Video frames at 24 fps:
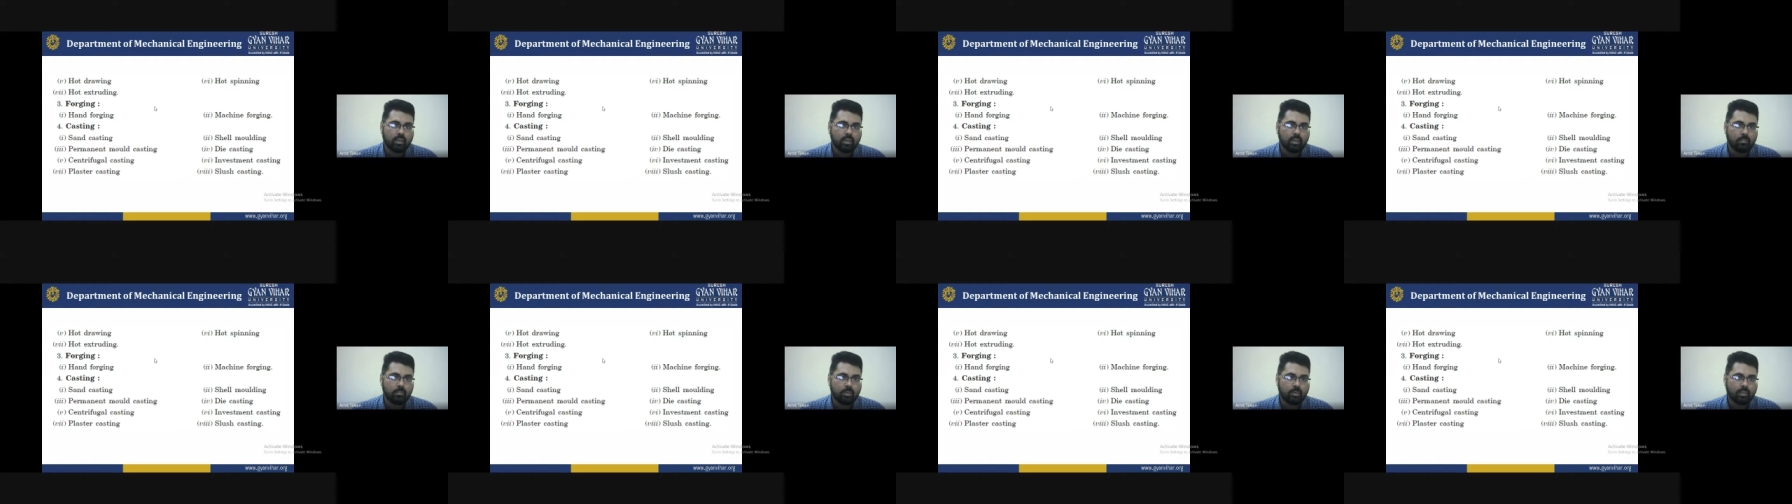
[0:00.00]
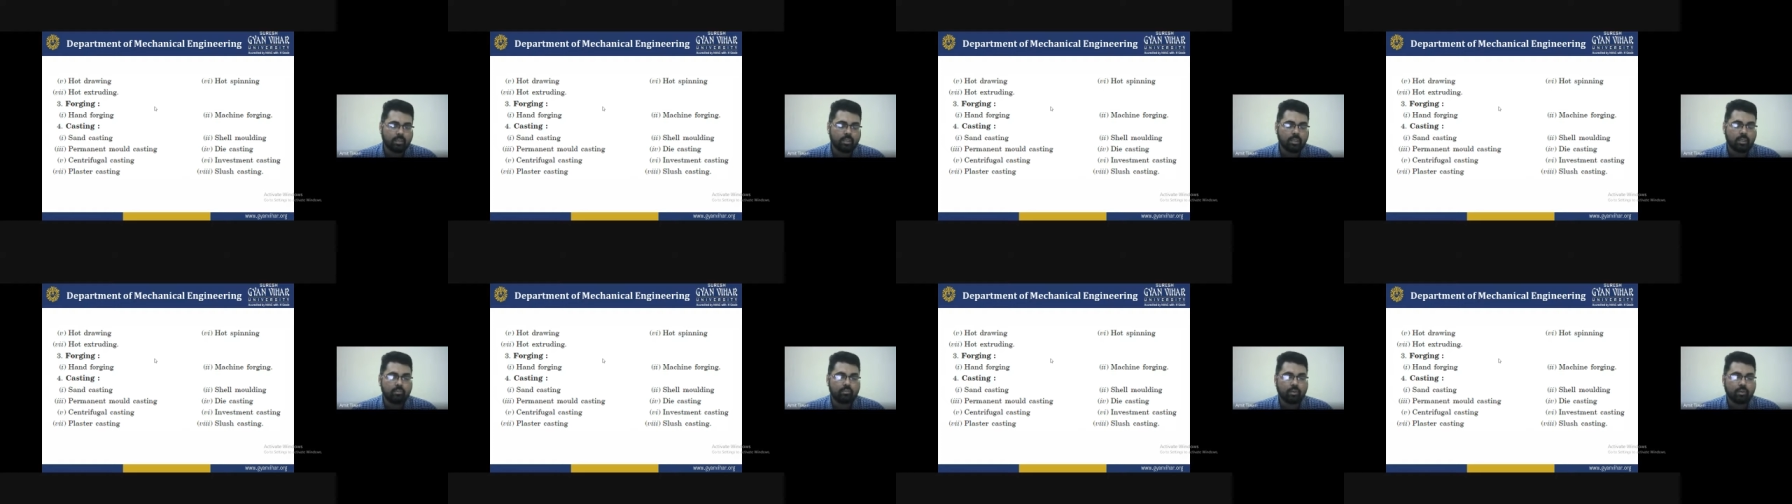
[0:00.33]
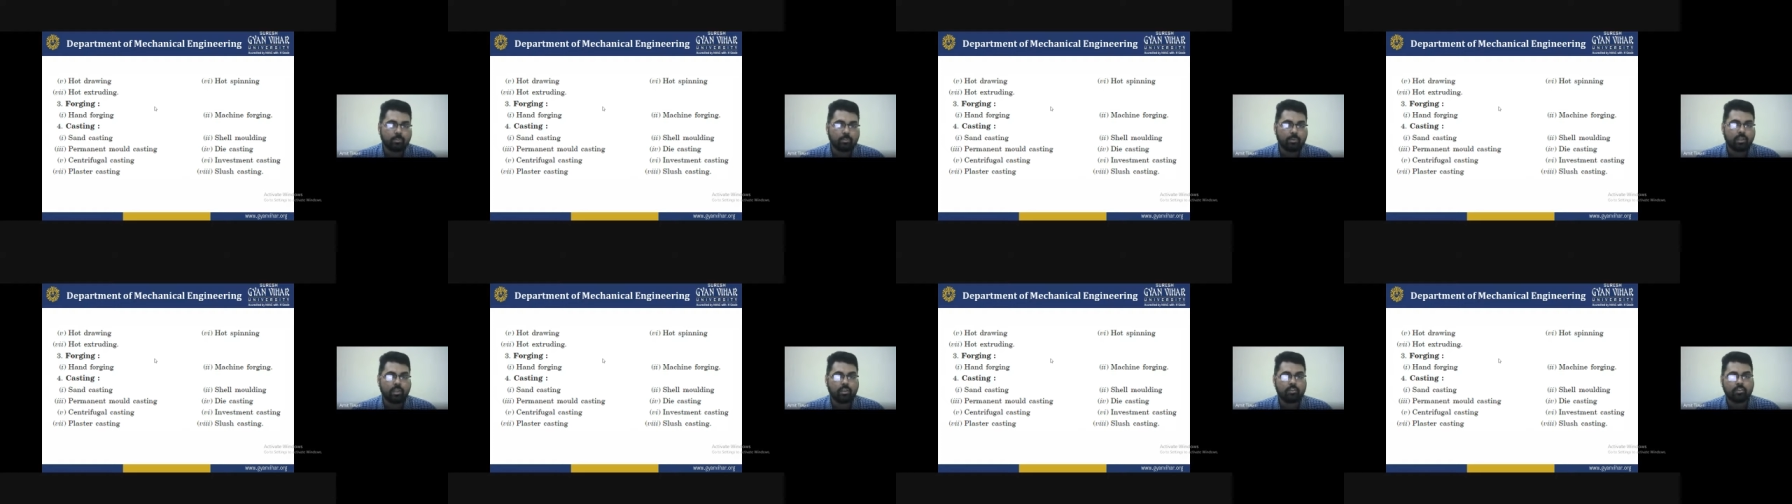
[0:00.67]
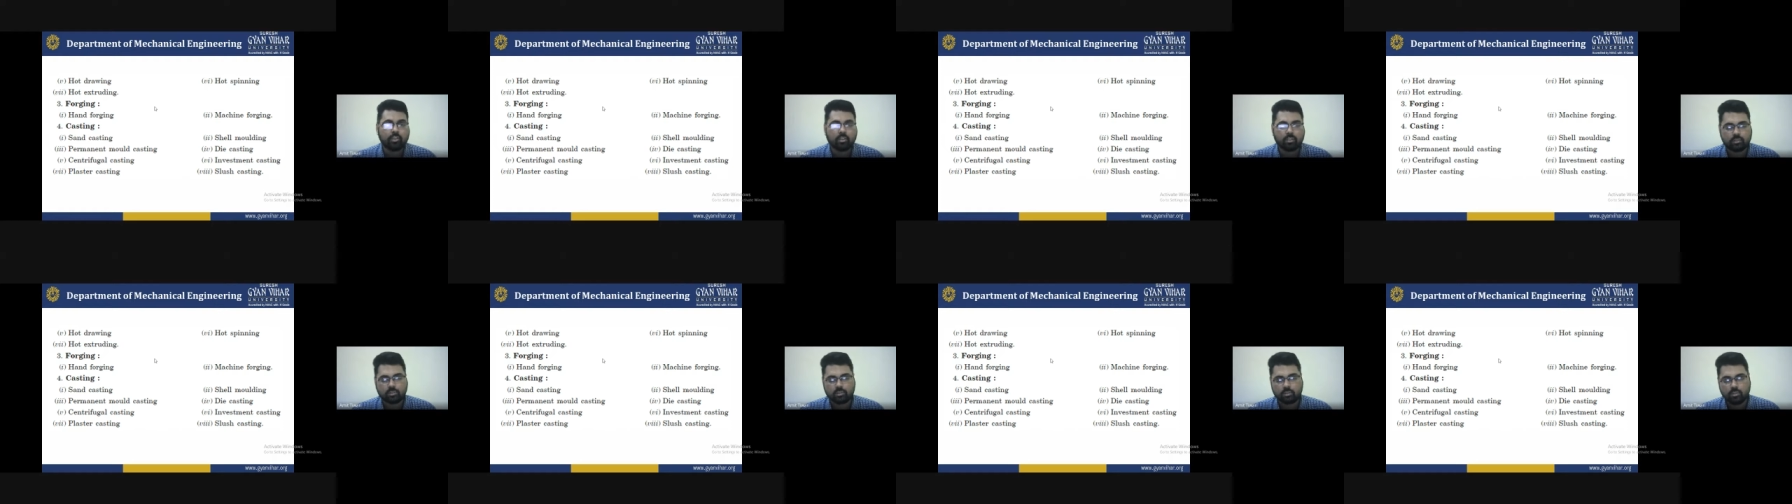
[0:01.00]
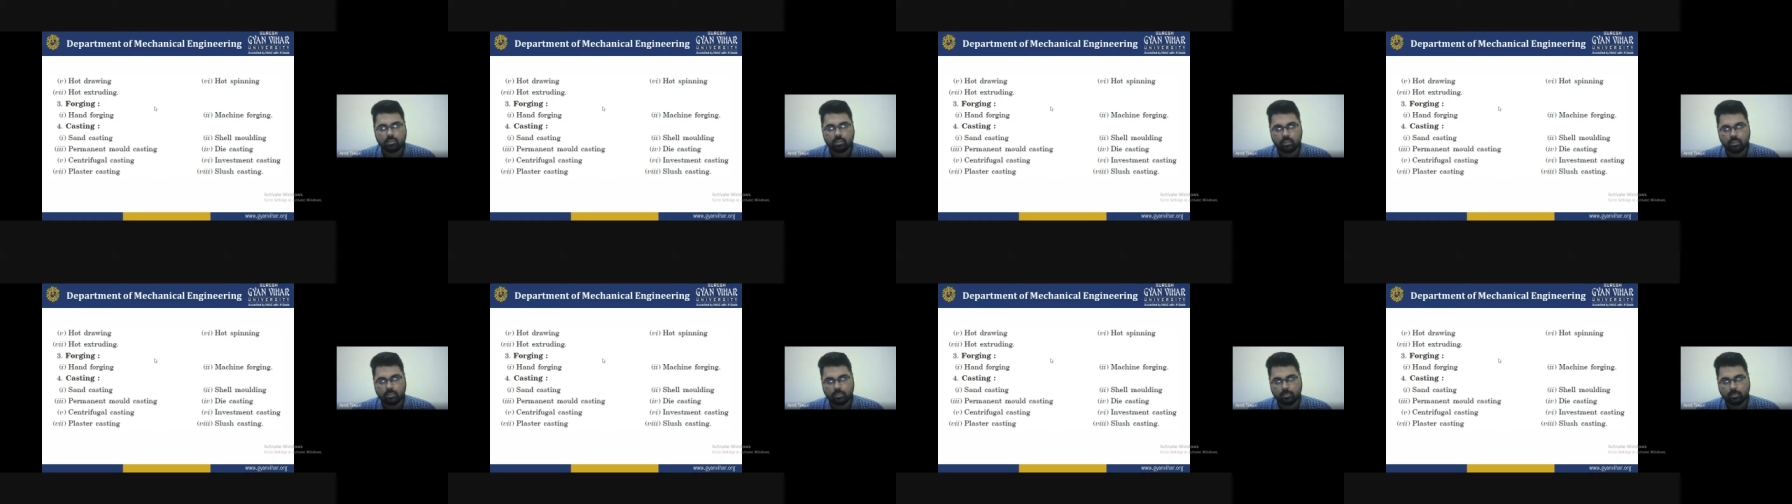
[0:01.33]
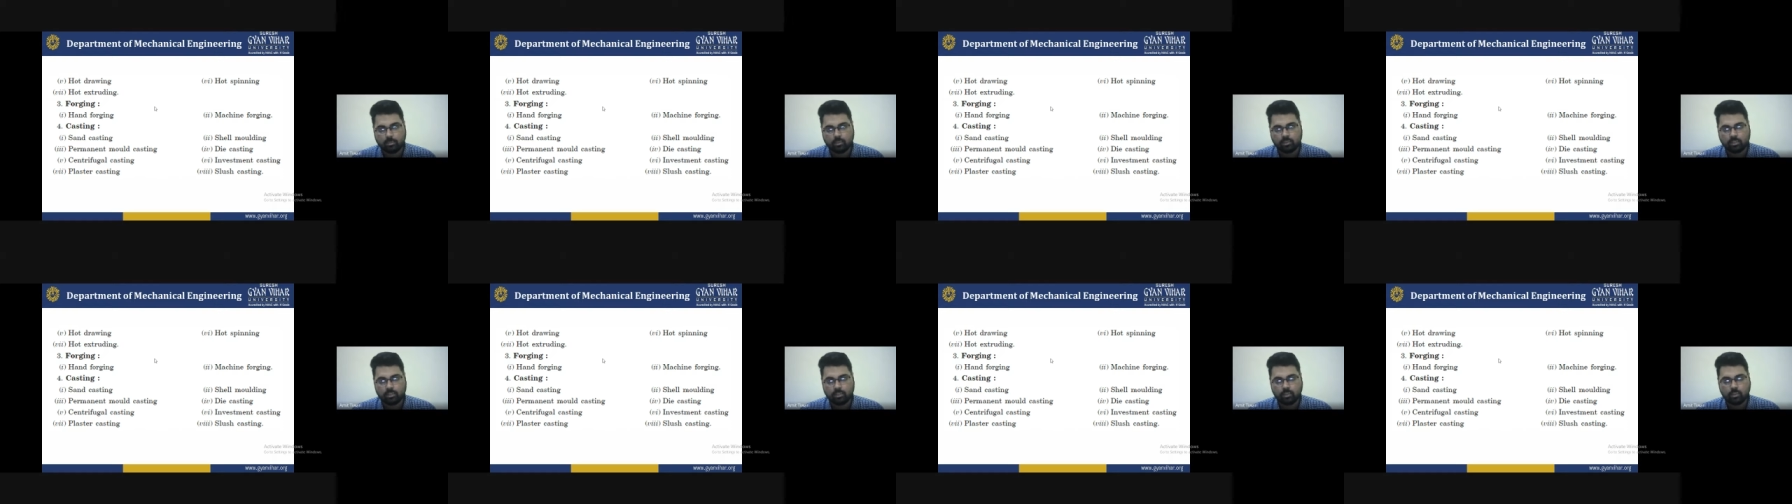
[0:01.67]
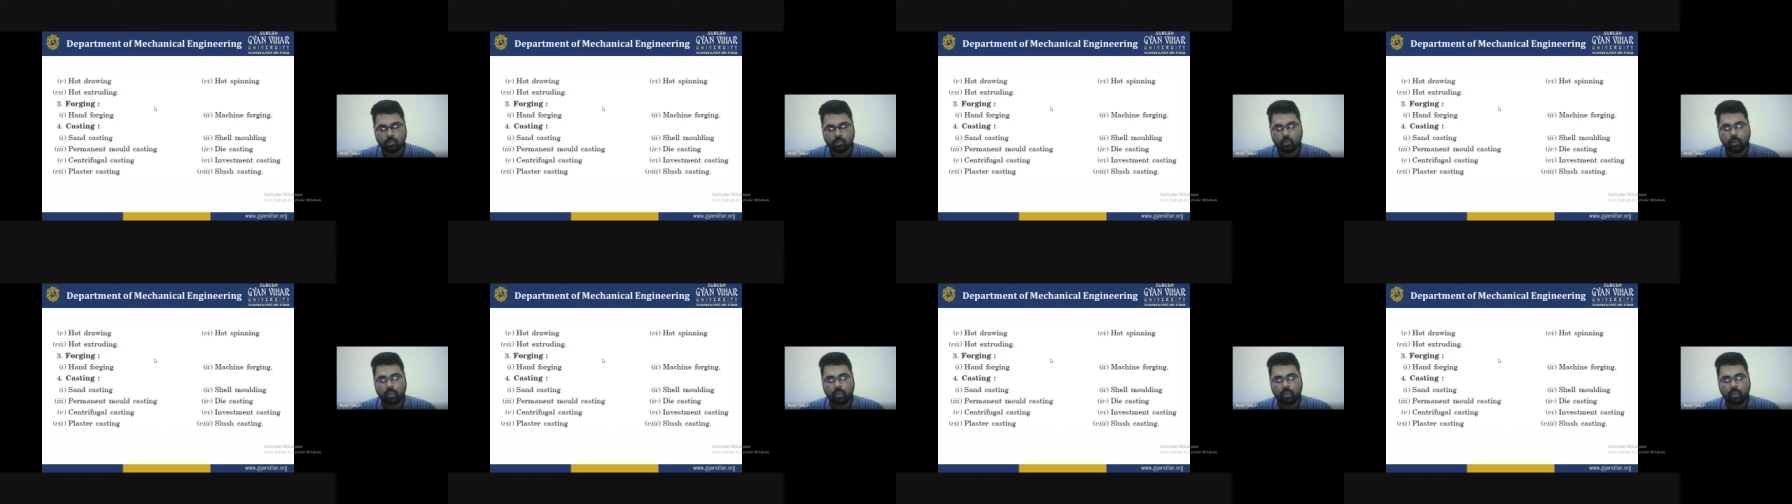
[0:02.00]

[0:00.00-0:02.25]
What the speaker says: material fabrications persons who